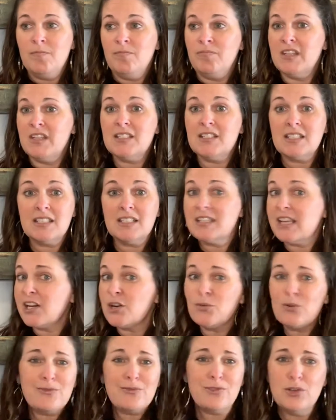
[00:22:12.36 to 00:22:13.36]
is to set
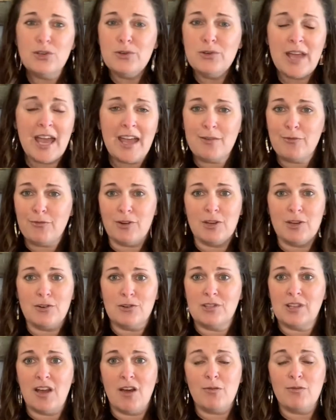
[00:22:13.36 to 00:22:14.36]
a review day for
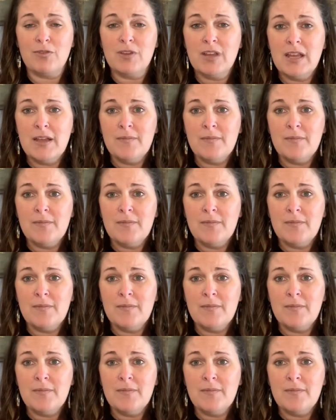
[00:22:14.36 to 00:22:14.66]
yourself.